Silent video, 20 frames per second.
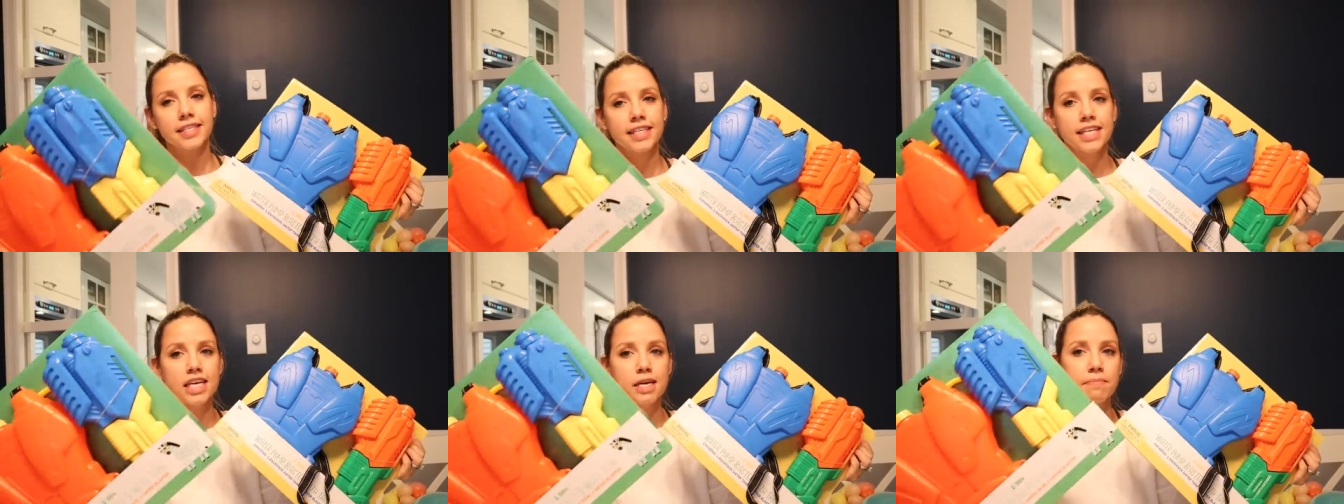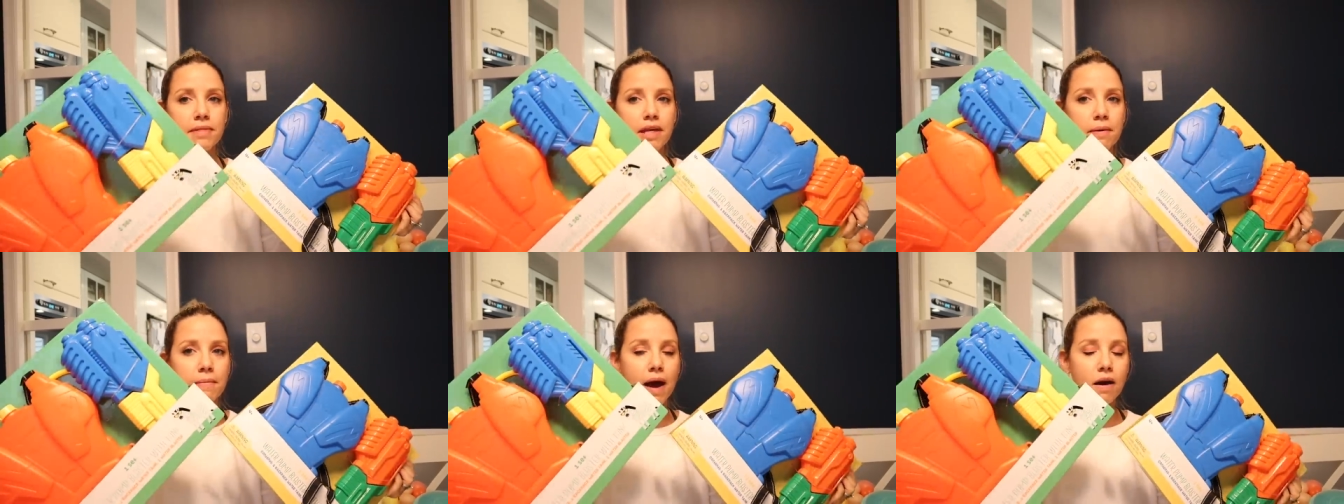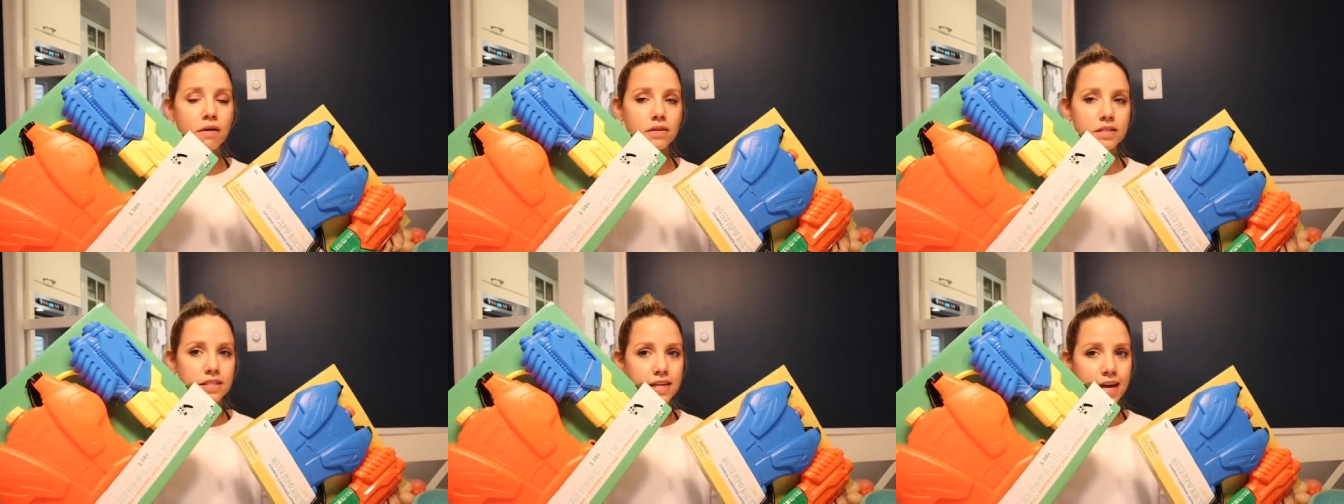to keep them
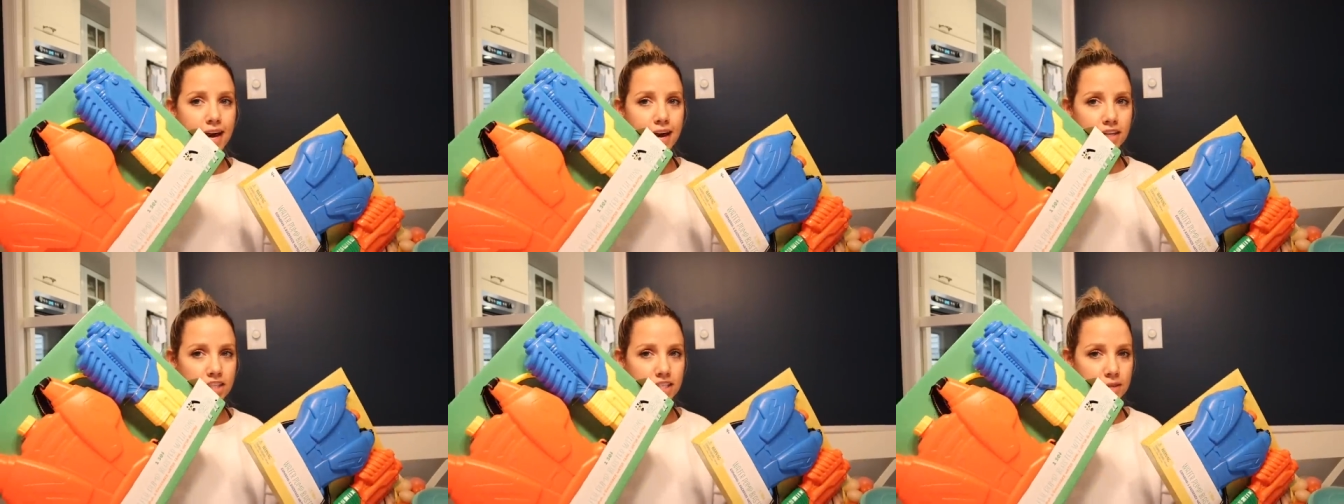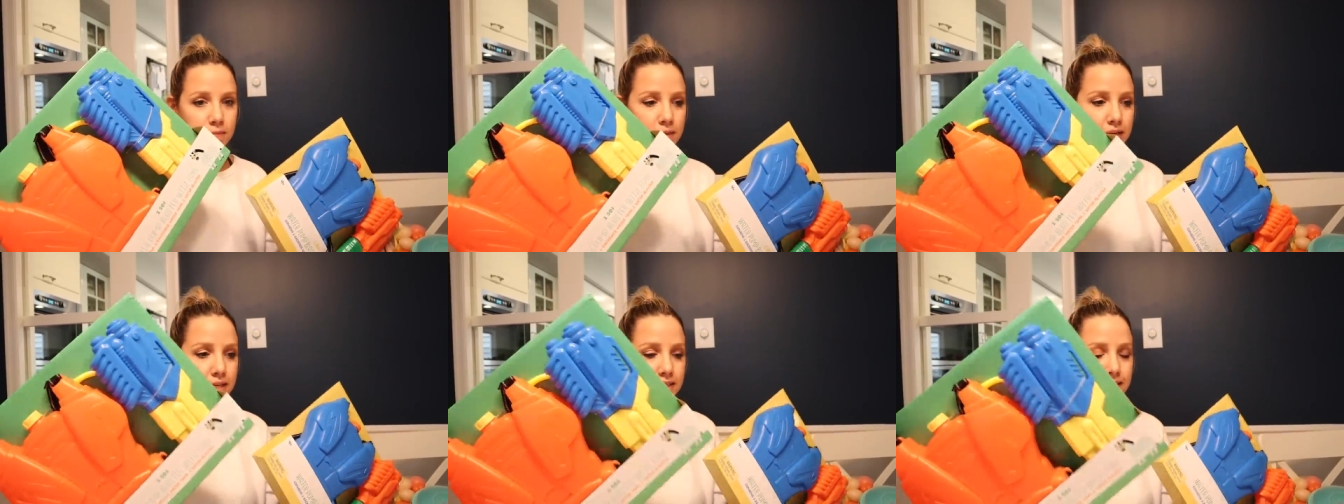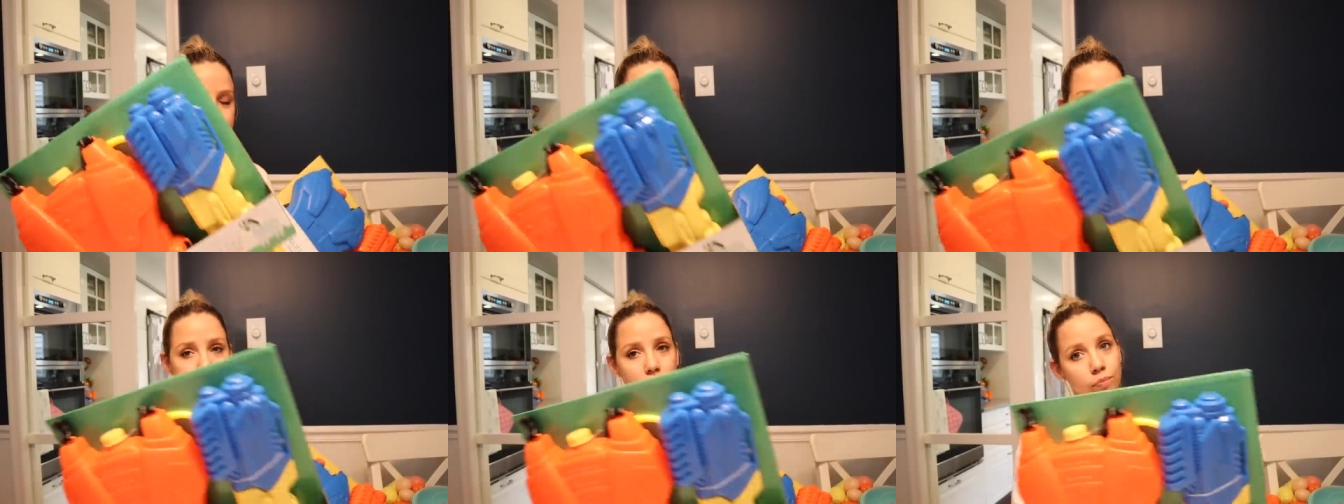outside just because
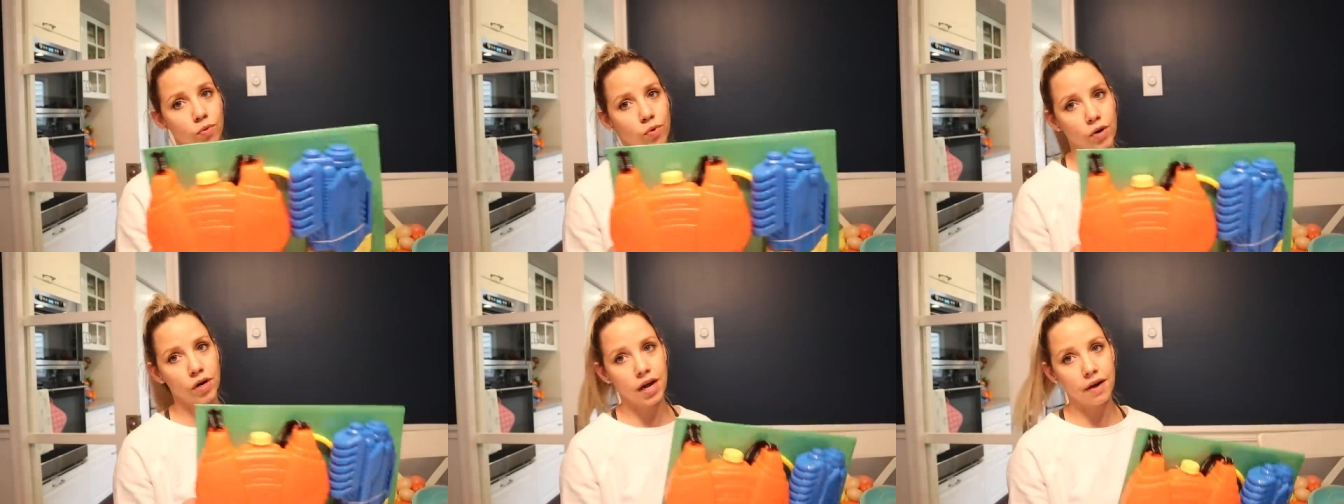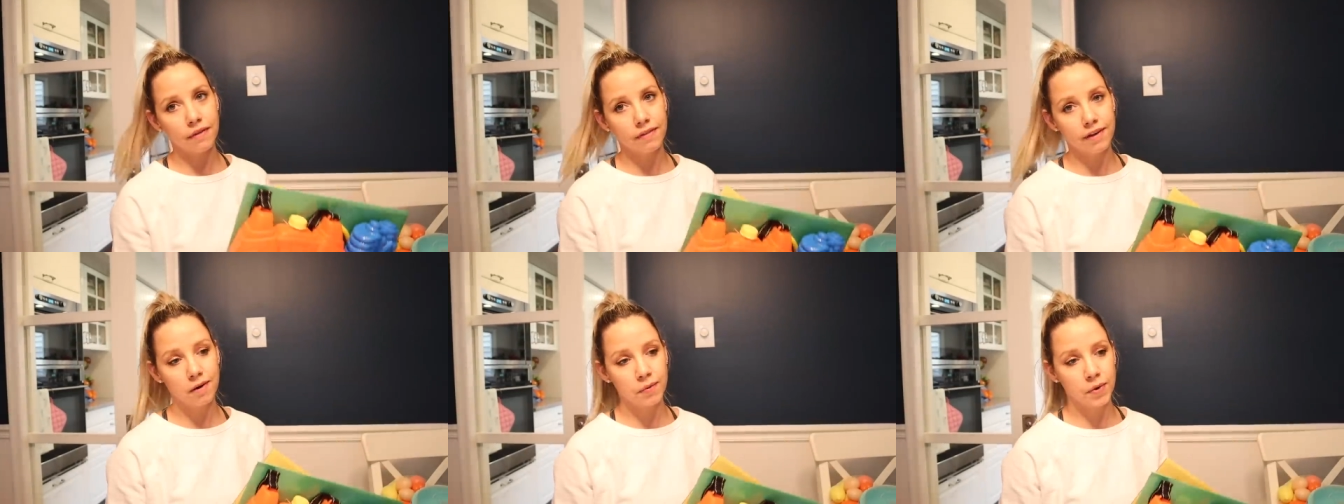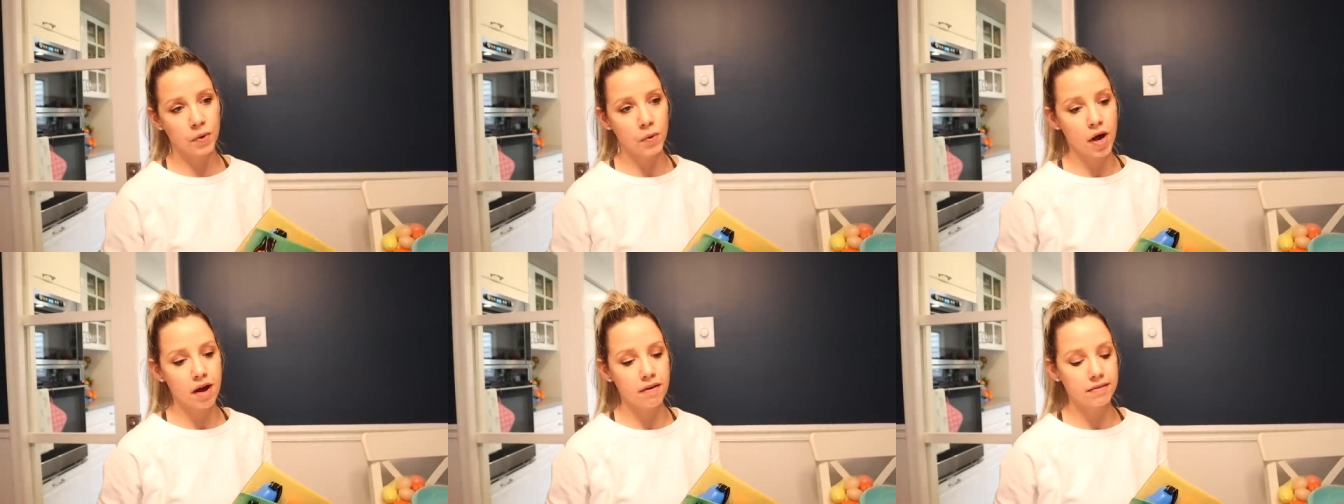they get bored out there. We
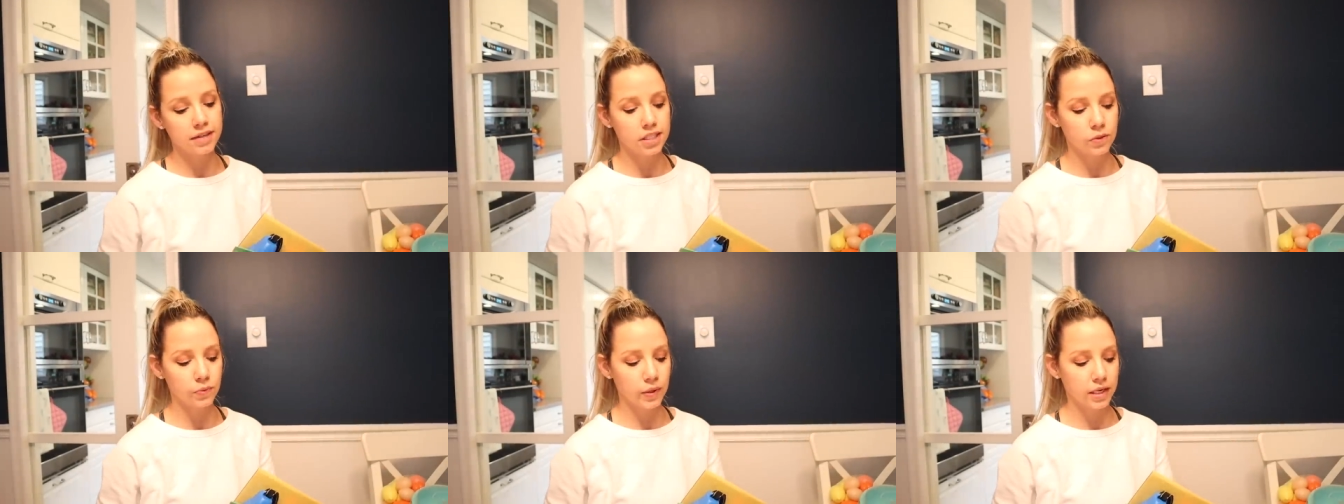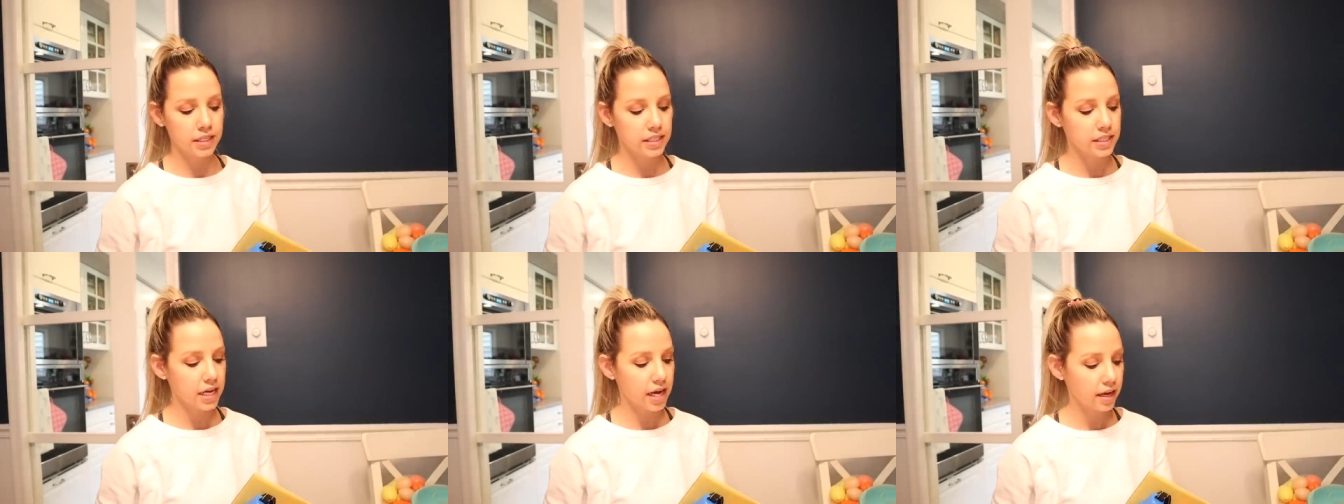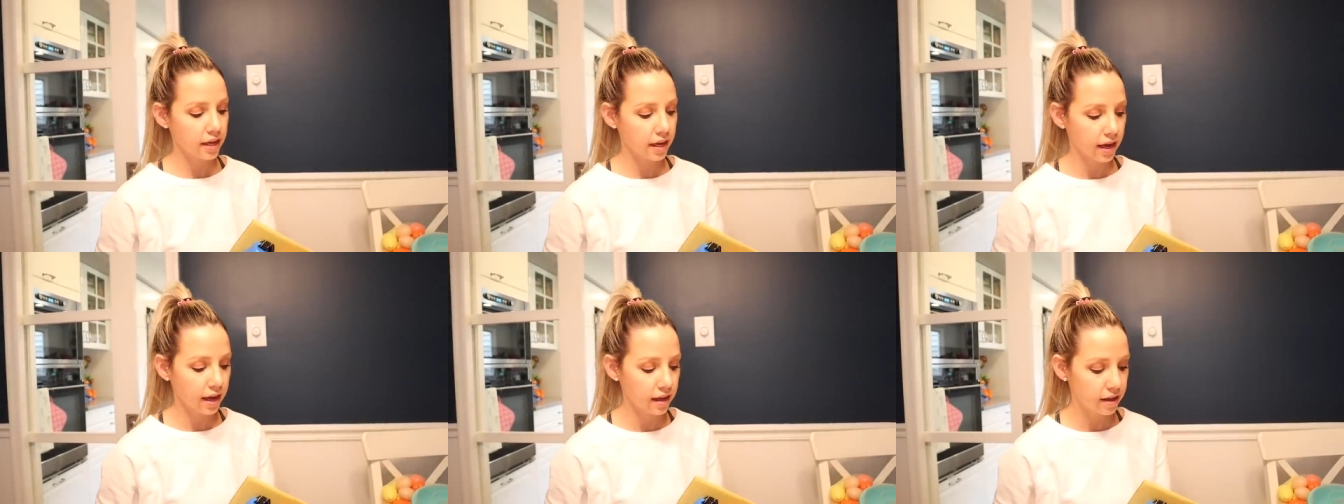don't have a swing
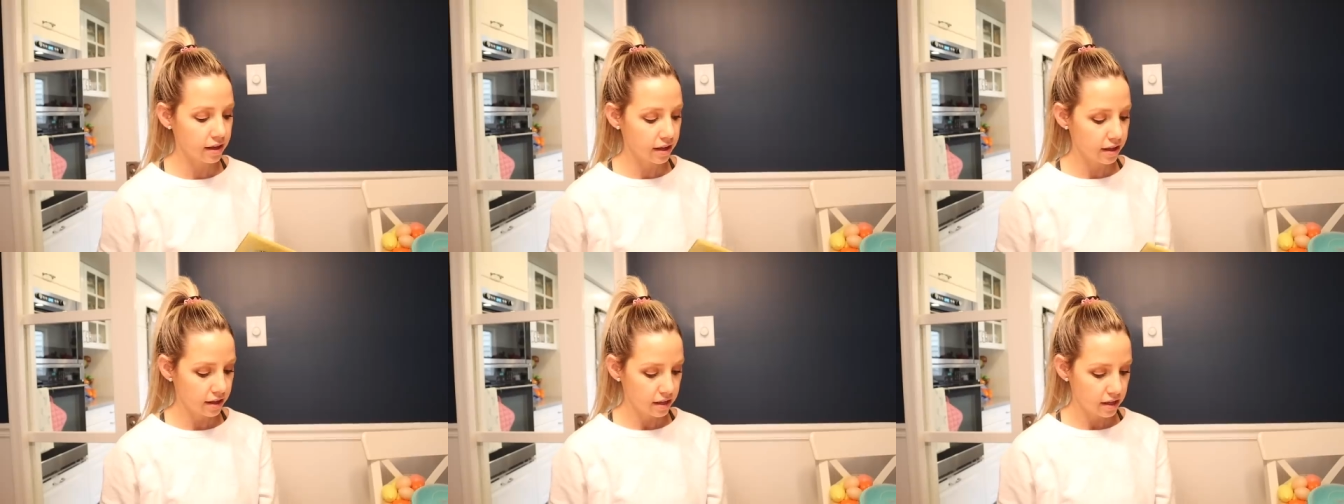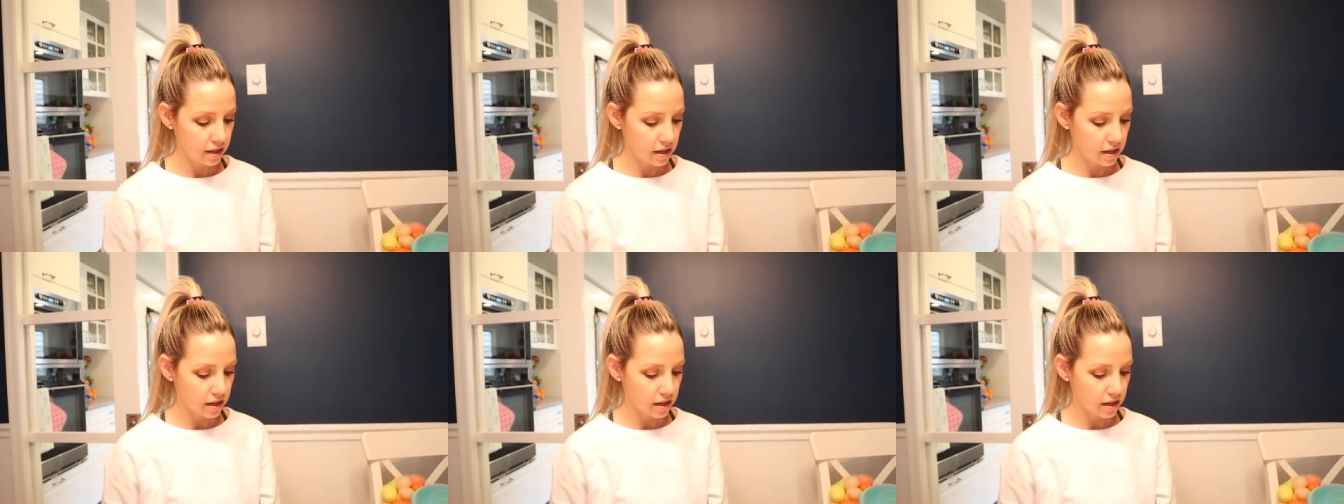set yet.